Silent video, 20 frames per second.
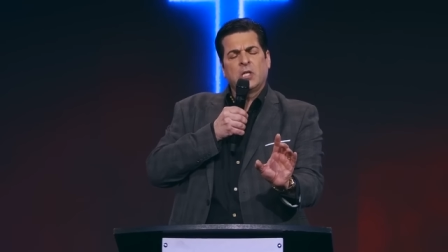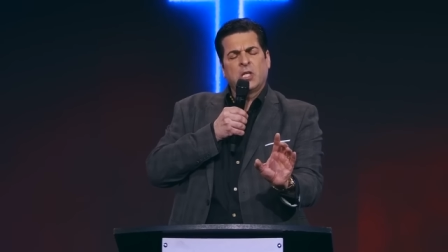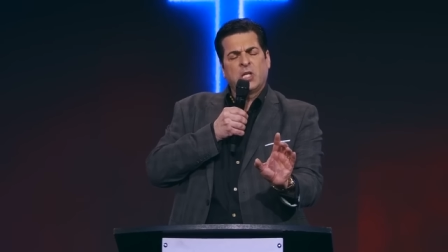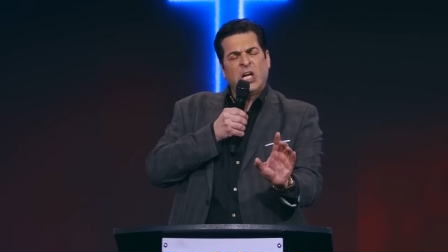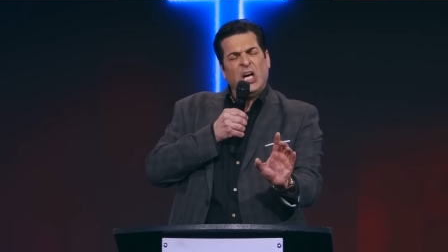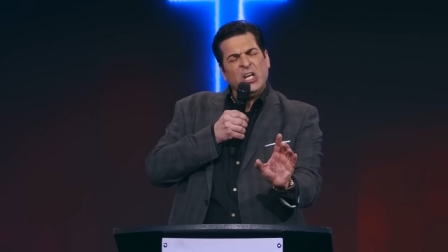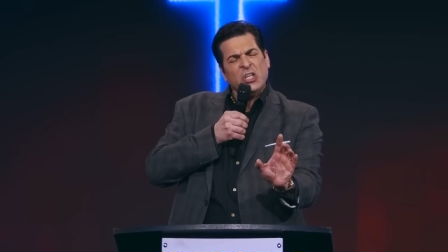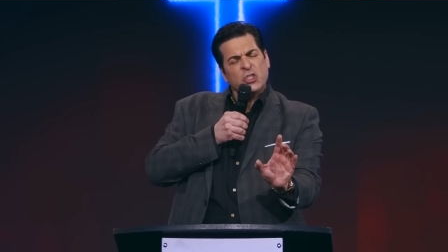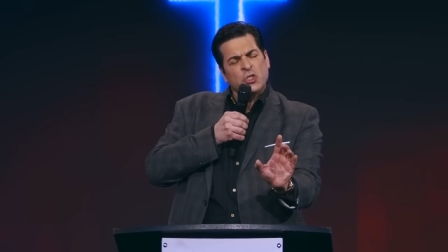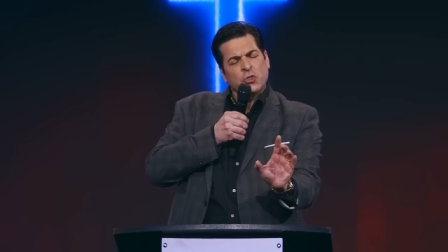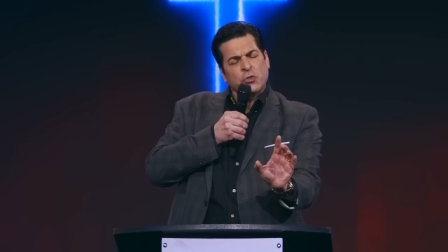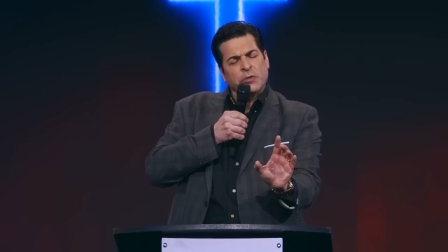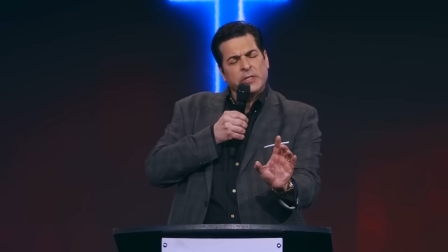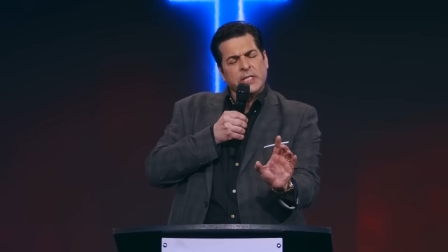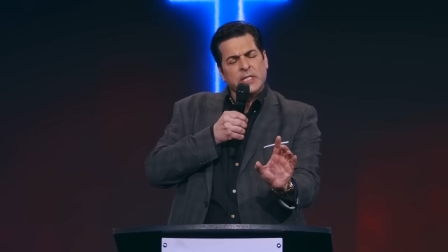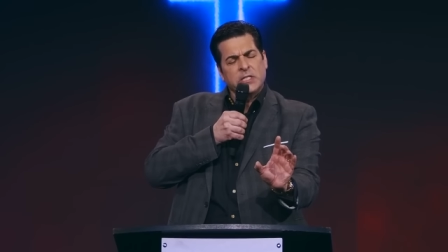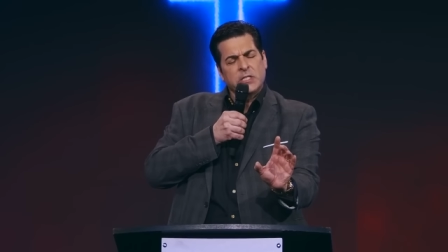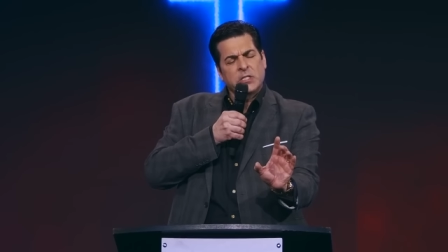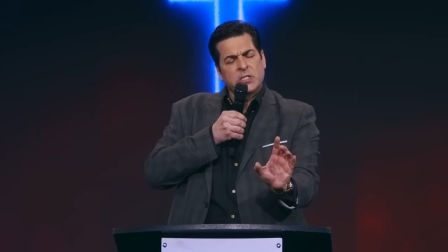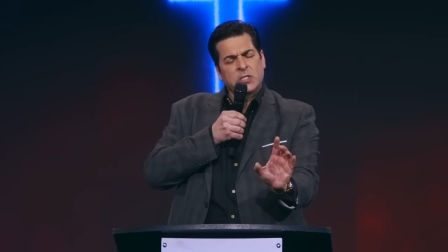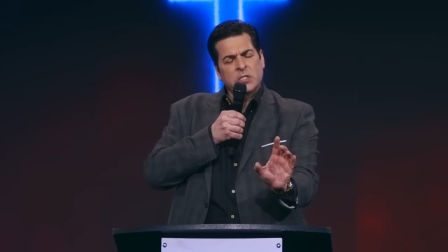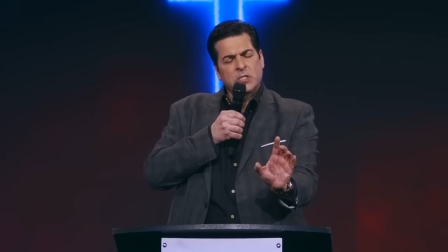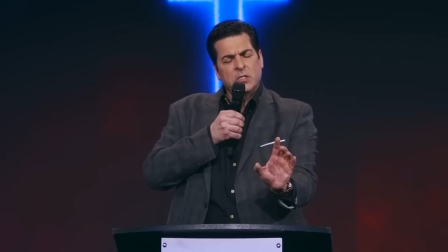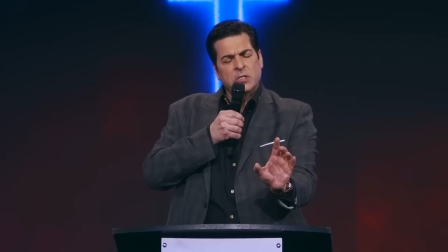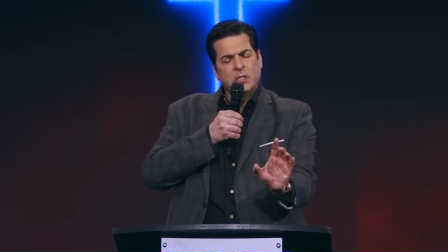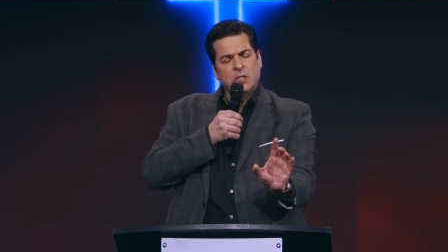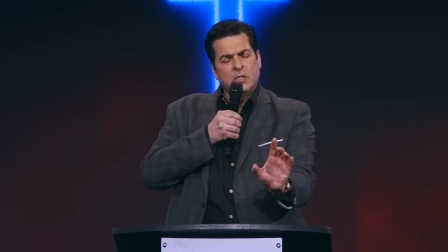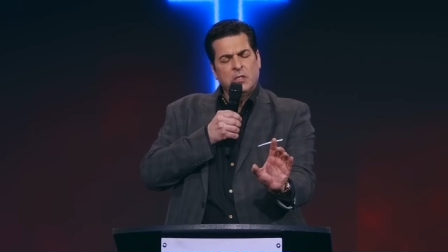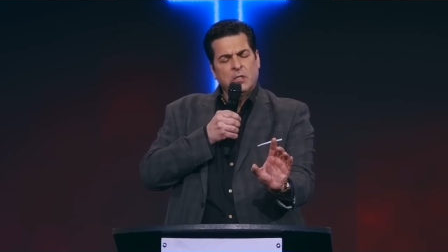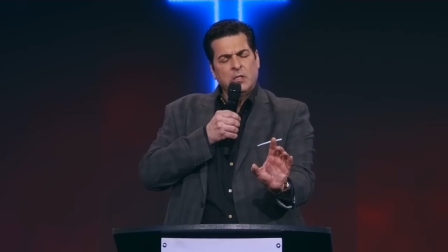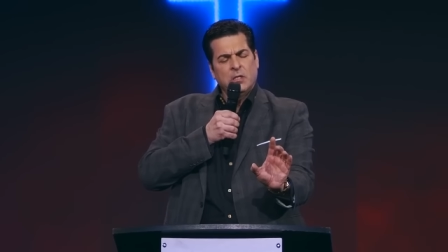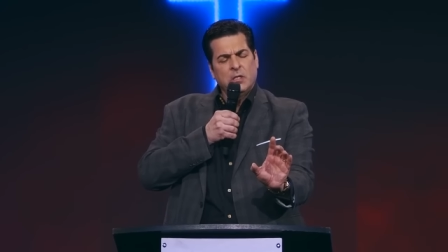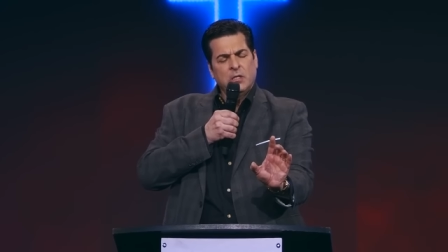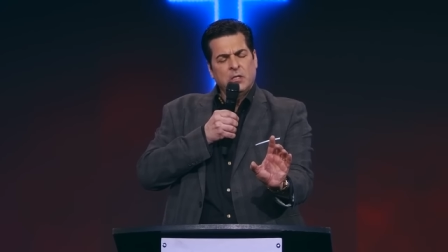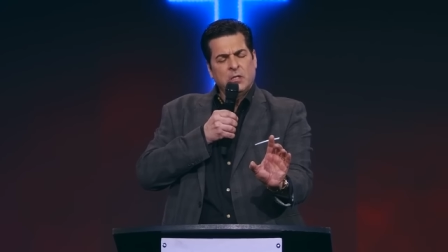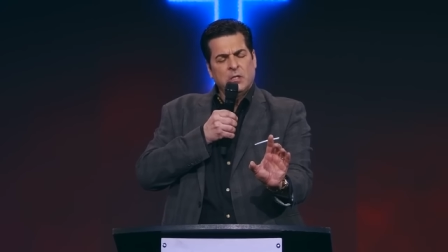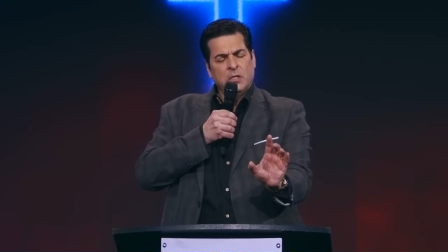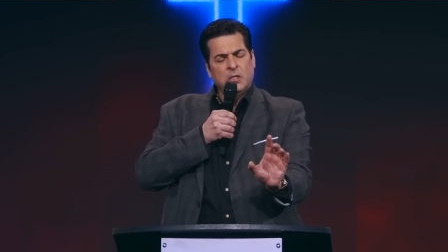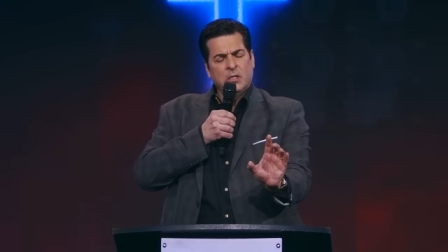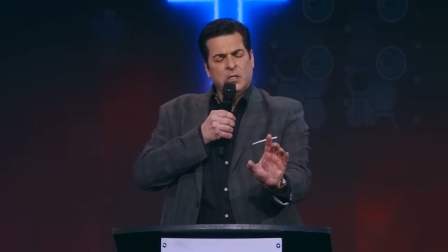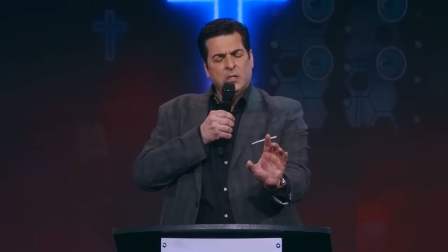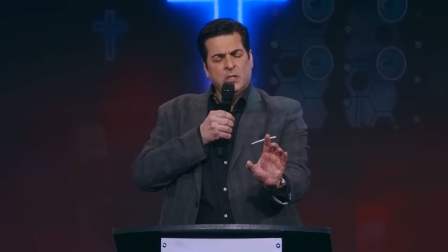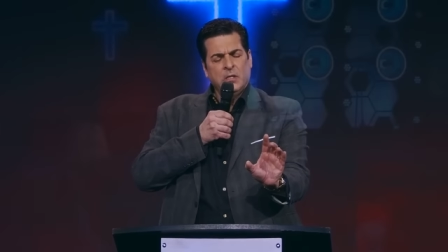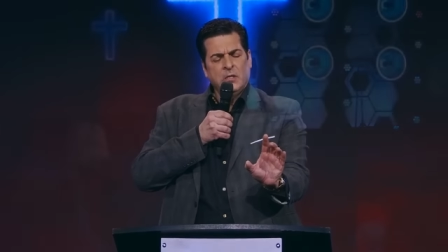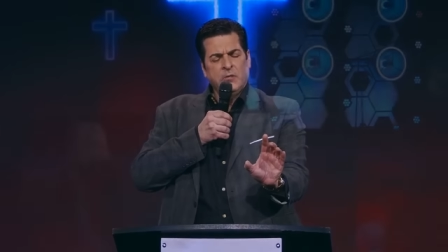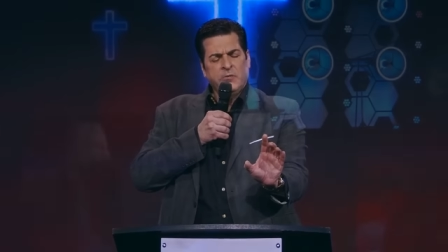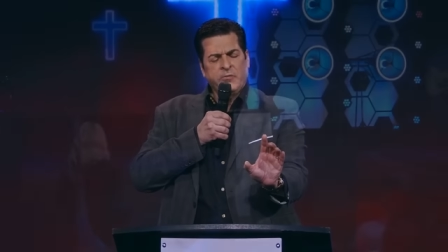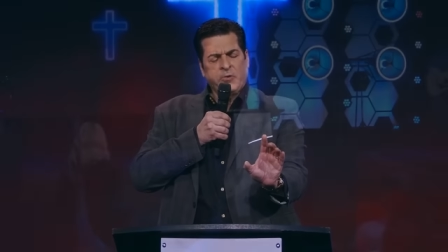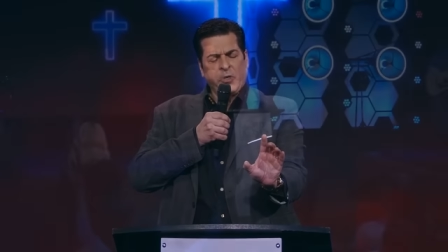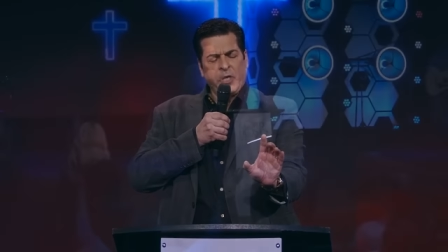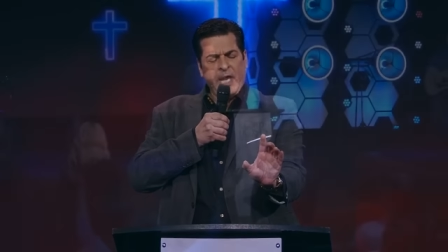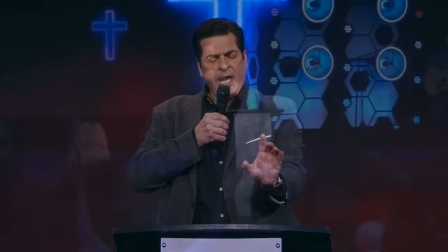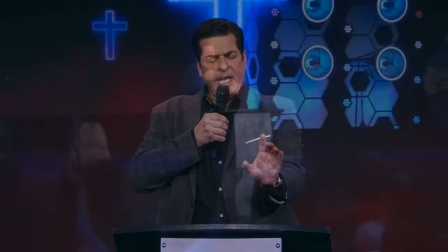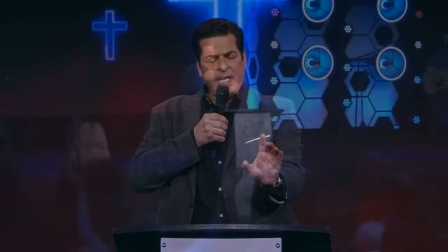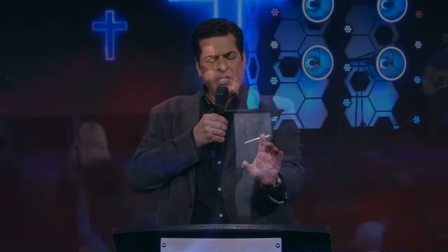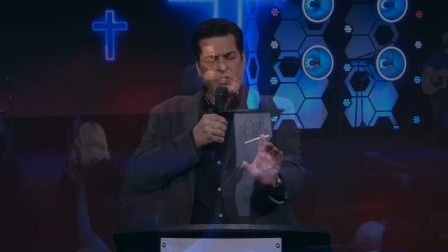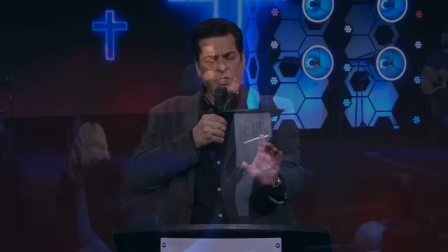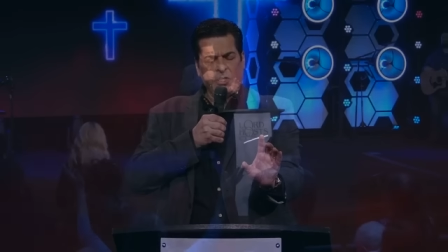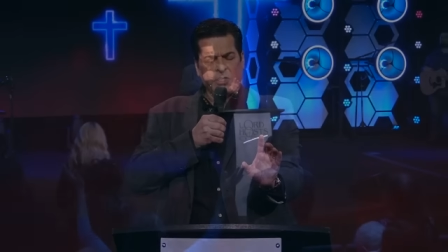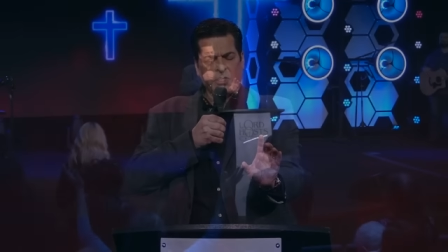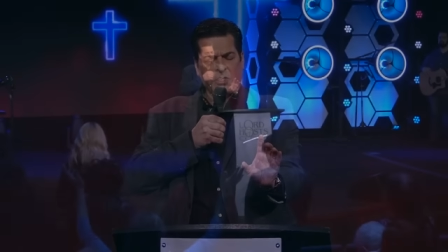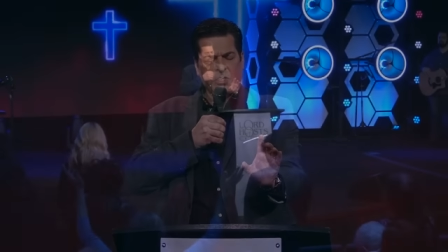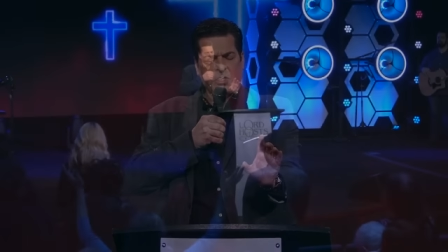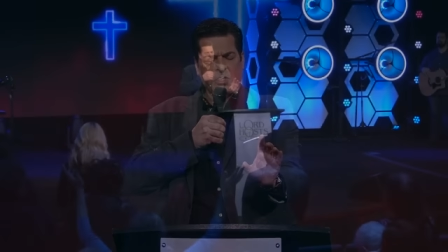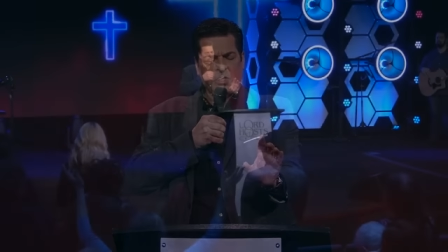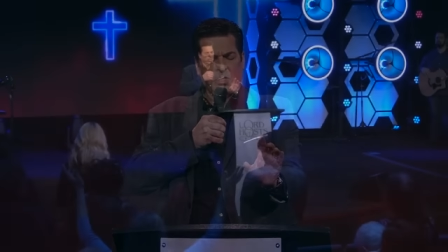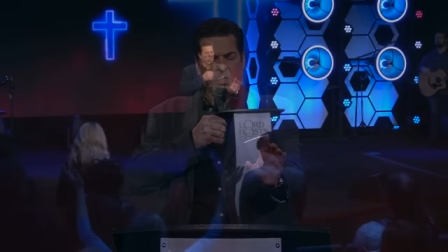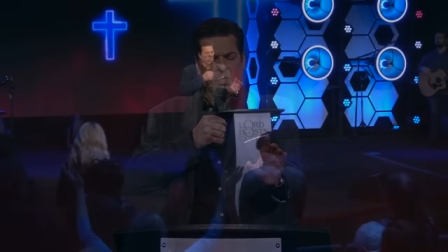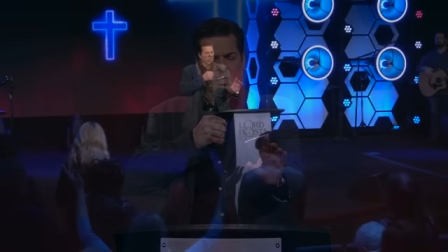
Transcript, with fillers: countries for ages